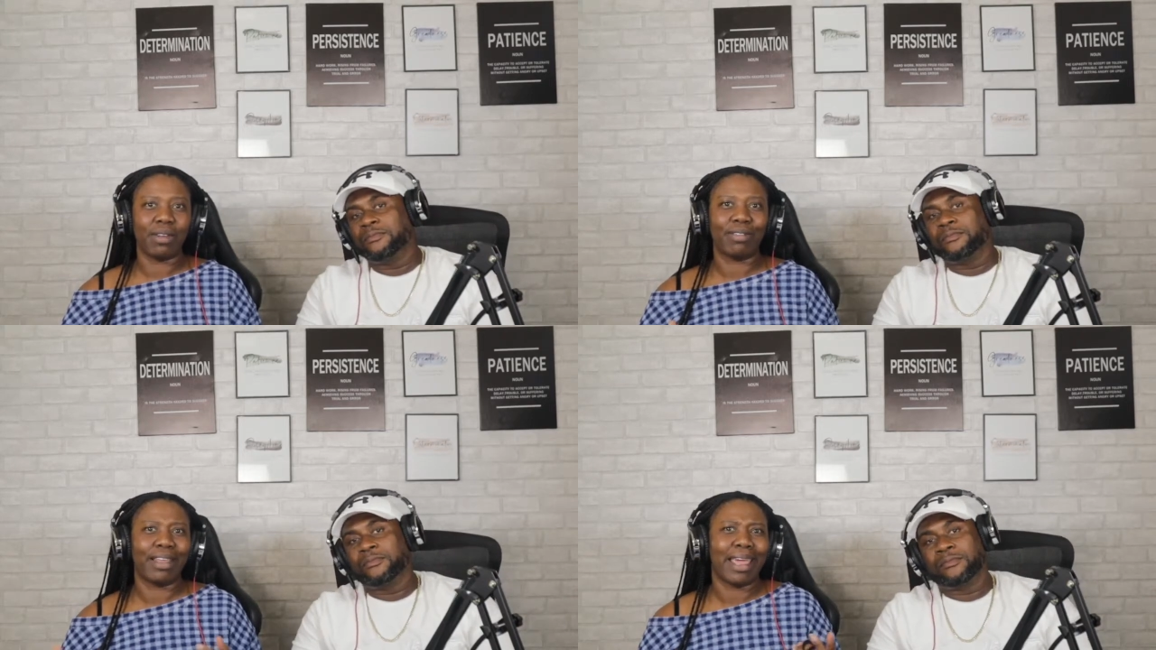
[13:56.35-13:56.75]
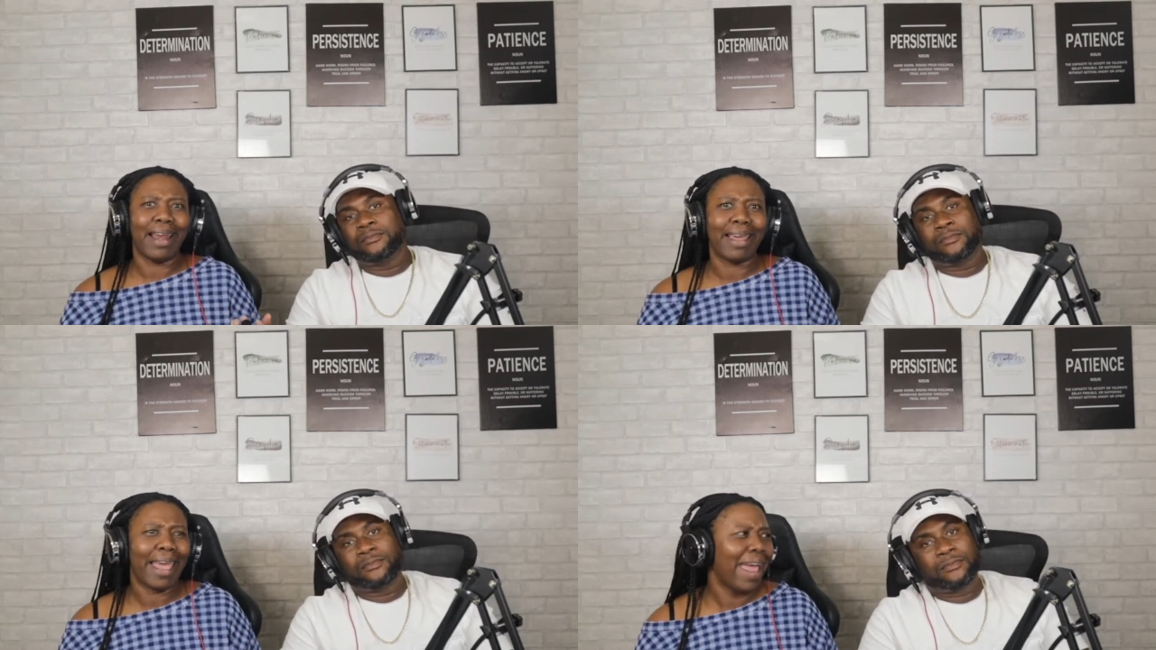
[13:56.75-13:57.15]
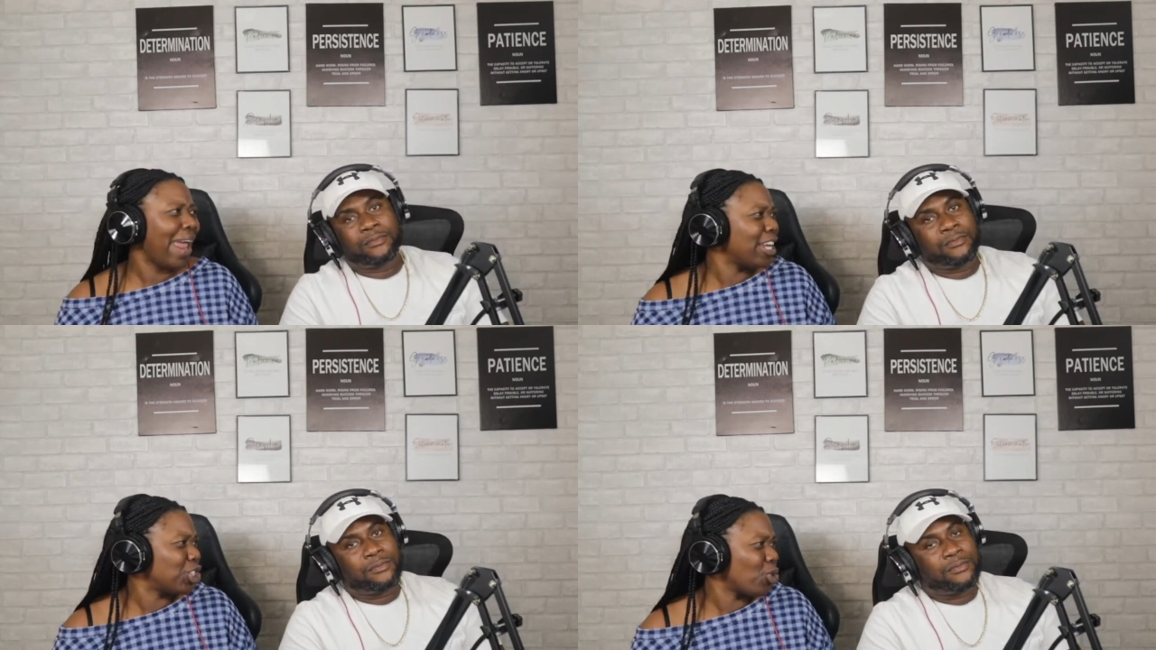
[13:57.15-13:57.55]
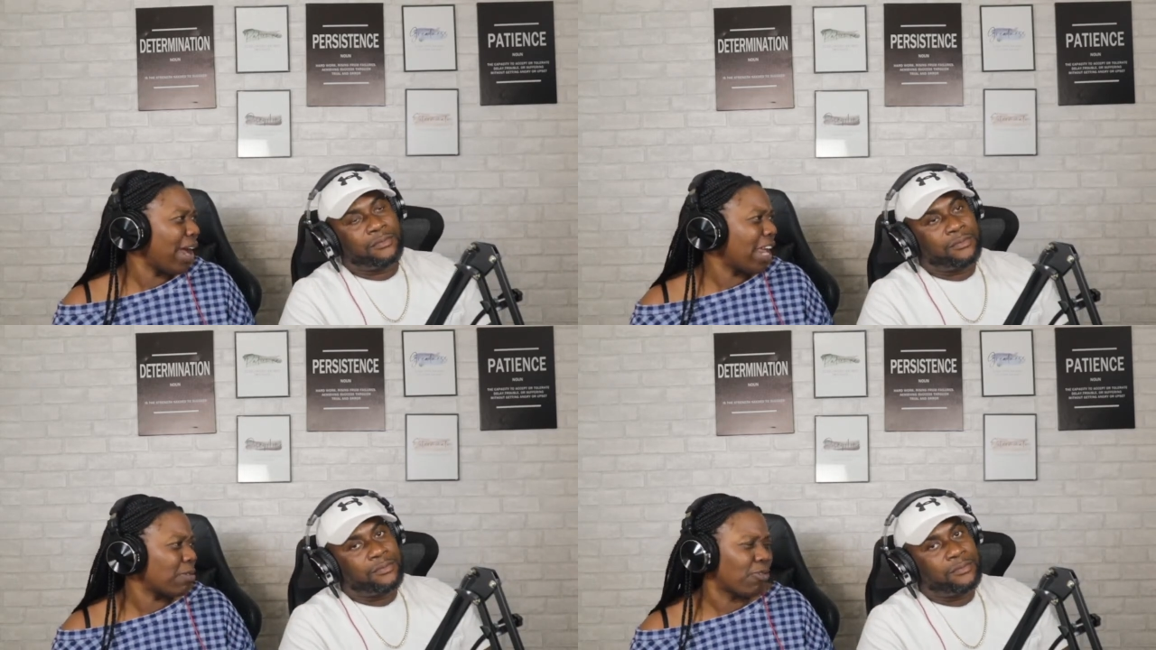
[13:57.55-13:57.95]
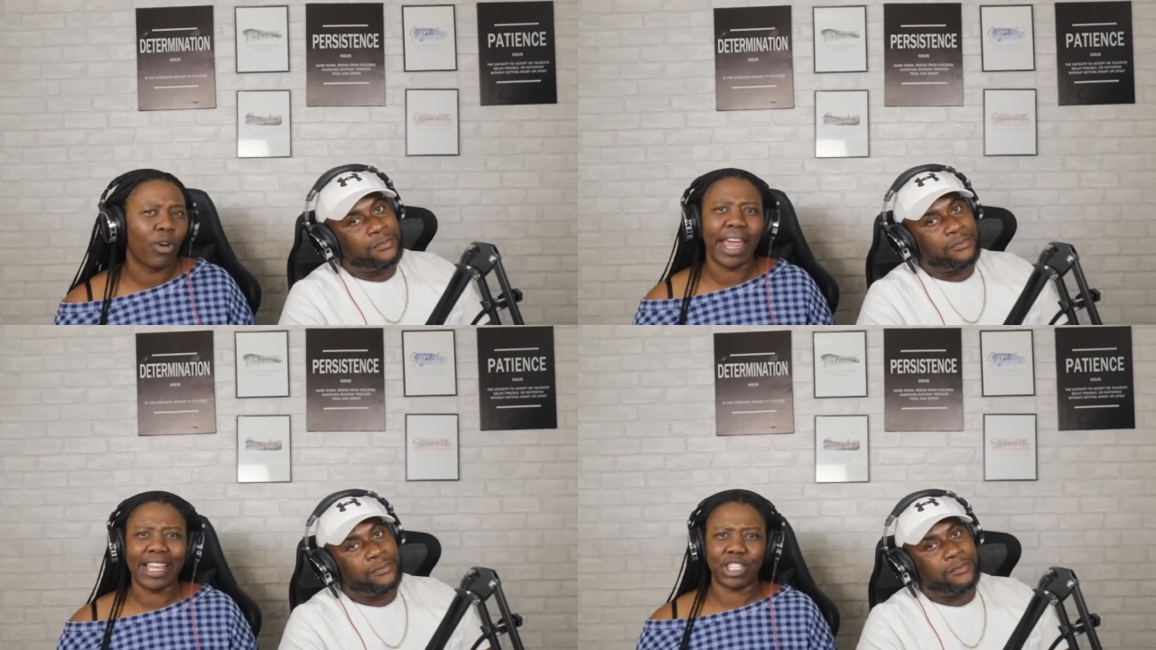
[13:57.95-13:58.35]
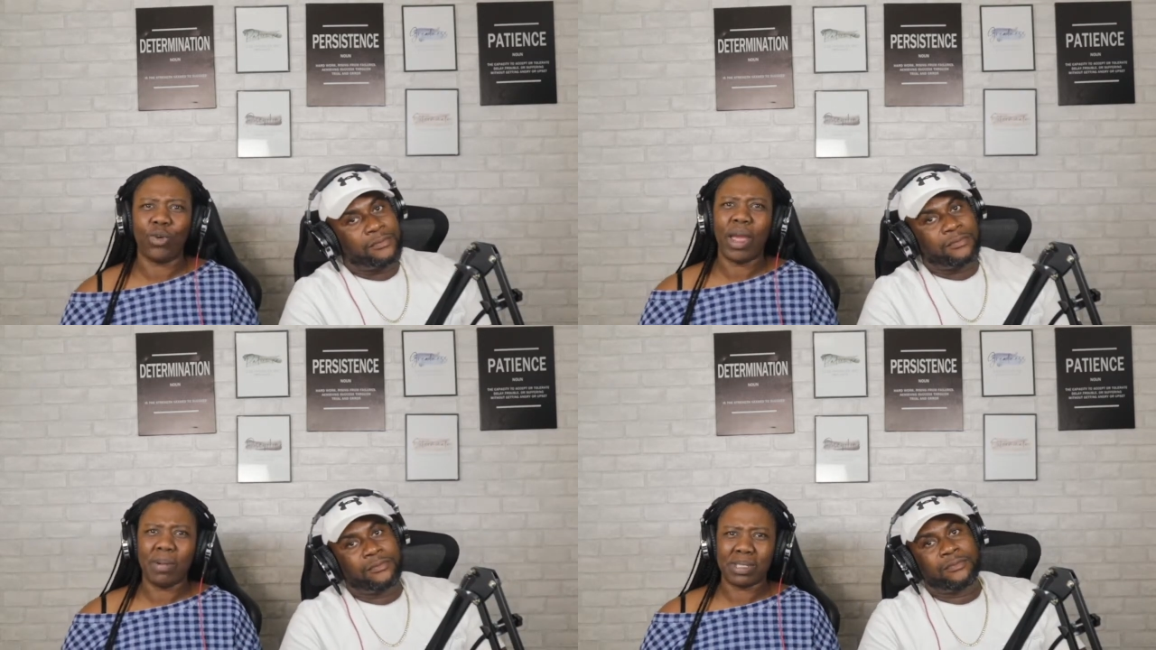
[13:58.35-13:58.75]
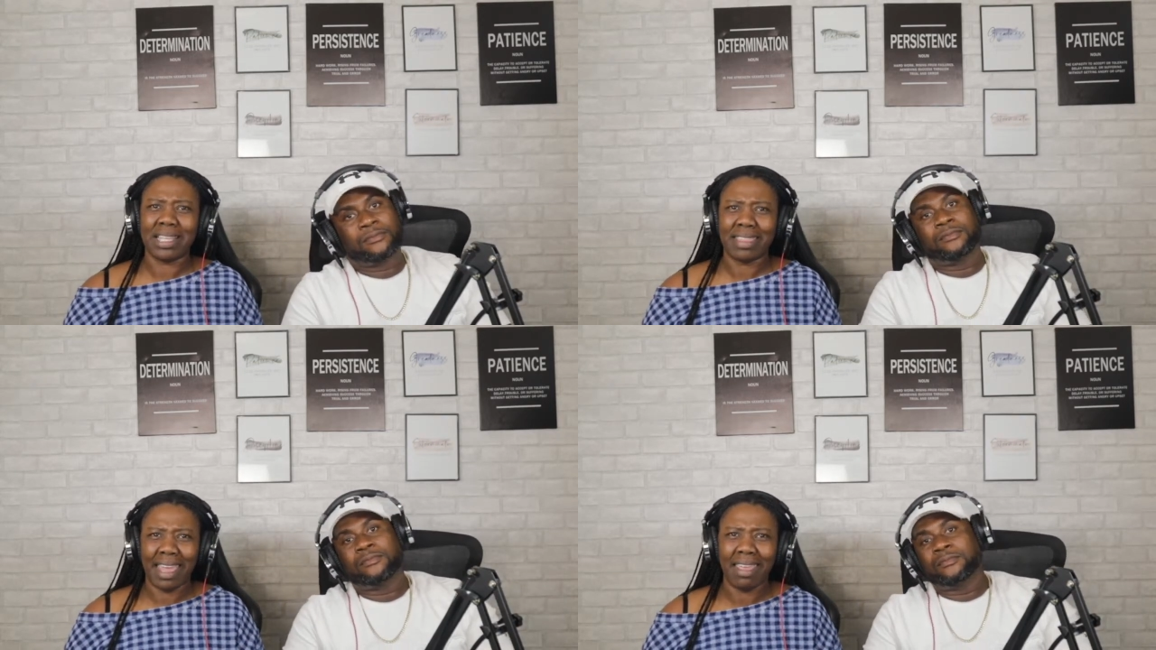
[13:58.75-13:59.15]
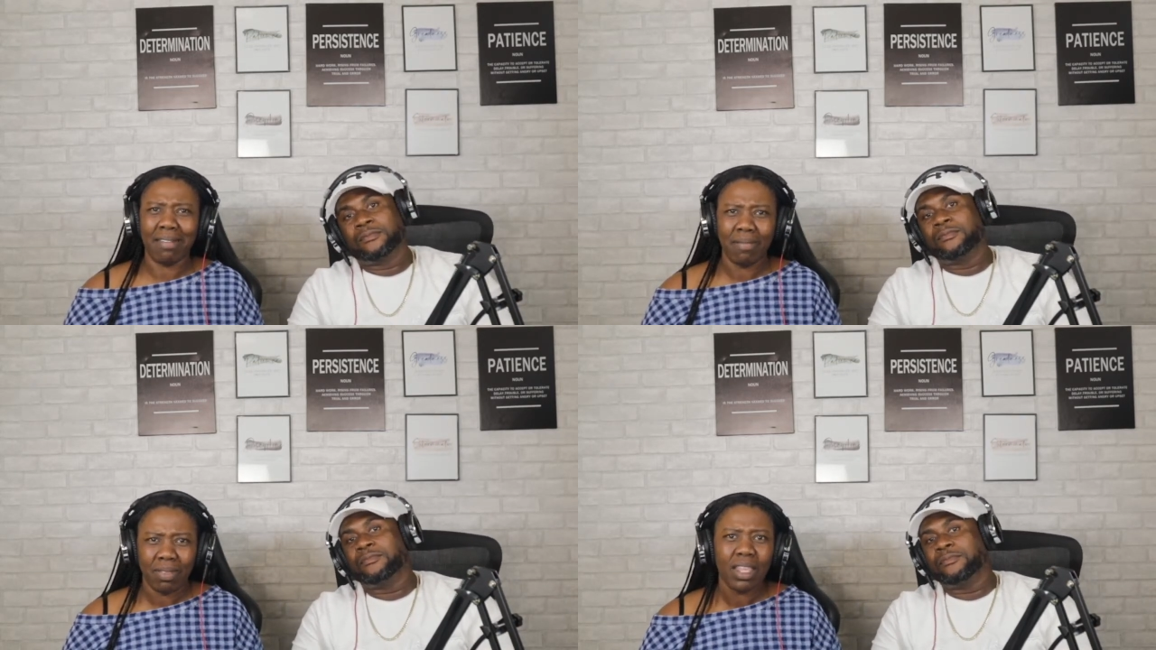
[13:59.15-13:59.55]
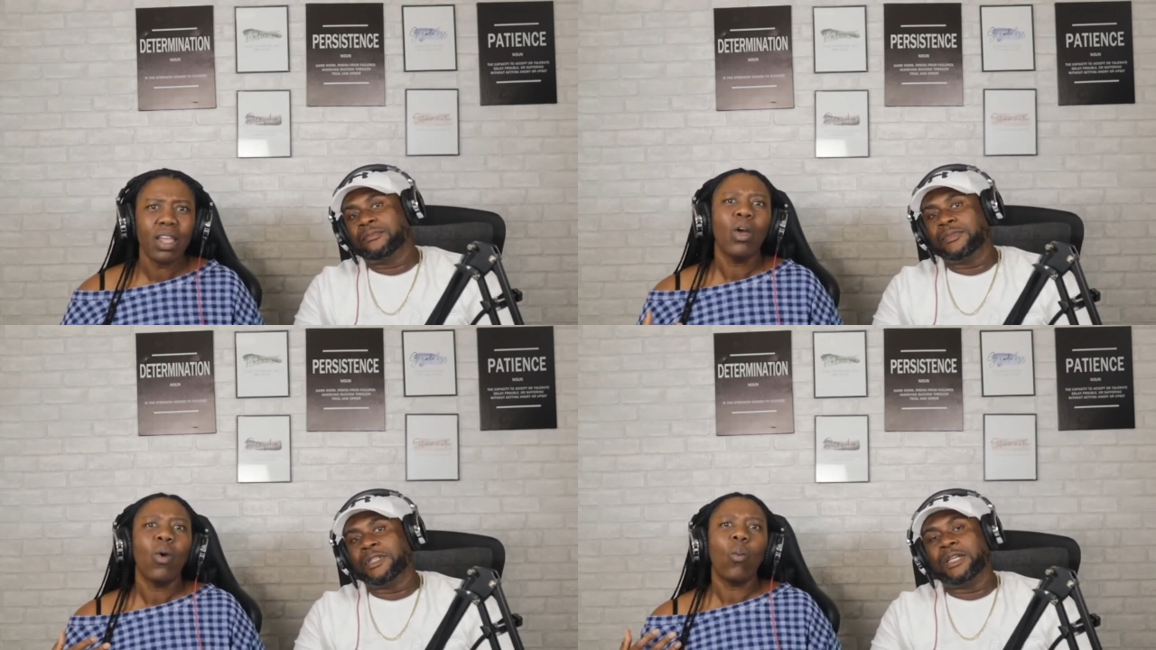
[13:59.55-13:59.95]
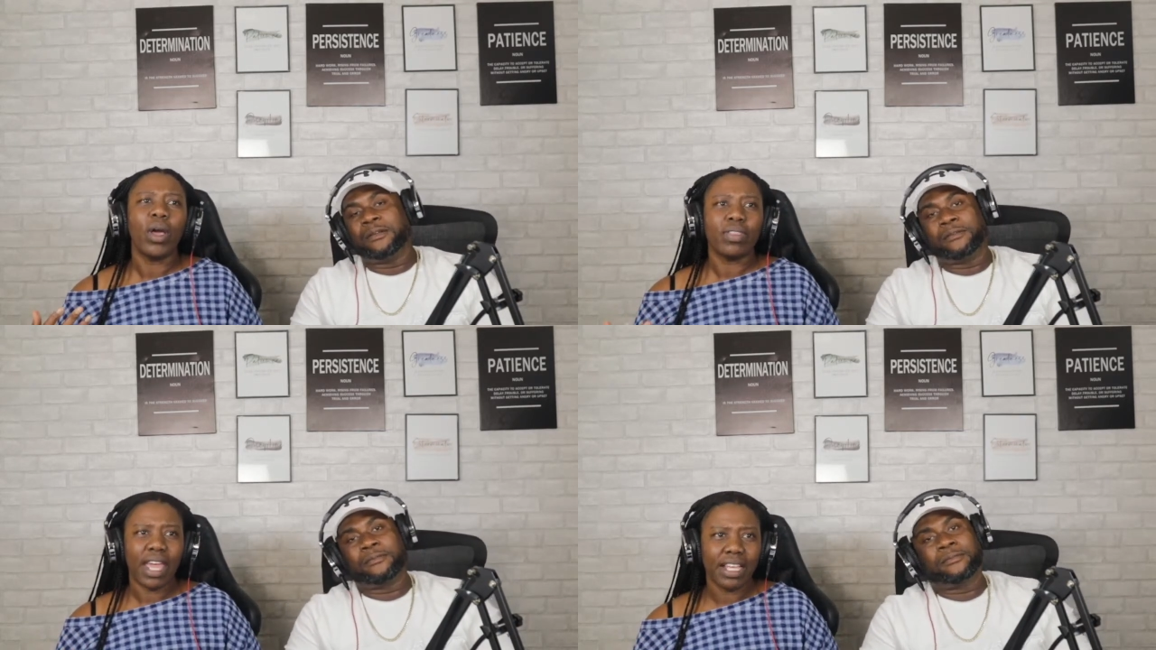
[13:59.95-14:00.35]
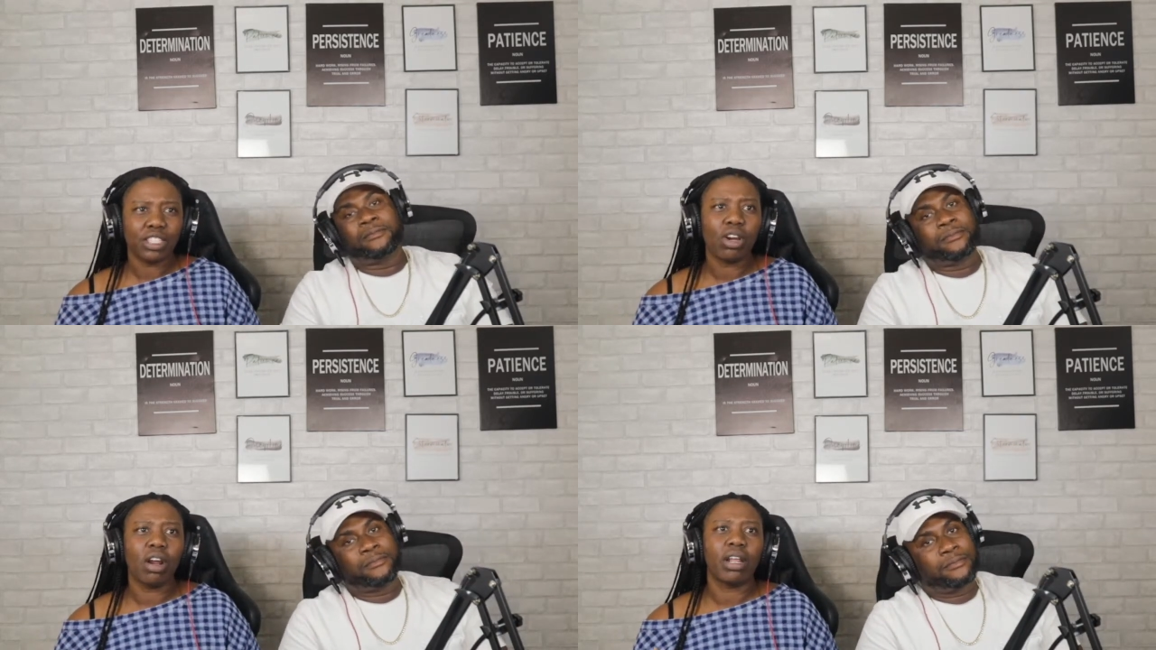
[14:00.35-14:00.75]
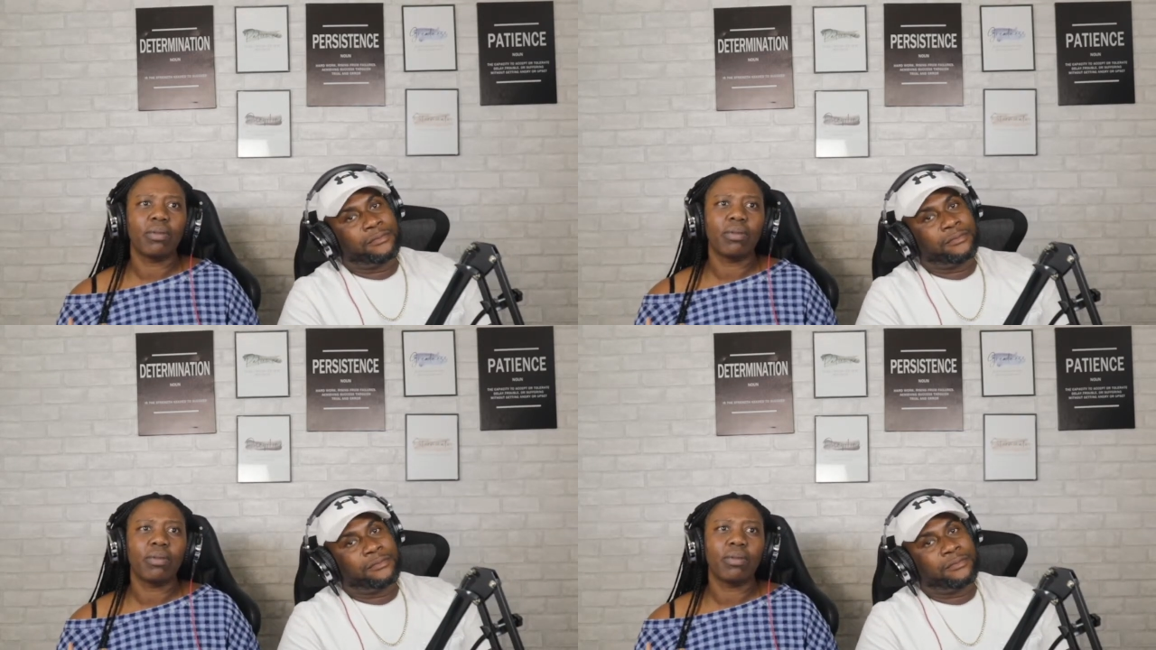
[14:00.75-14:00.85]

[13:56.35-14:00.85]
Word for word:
Speaker 1: they kind of like had H O As before H O A was a thing. When they started, you know,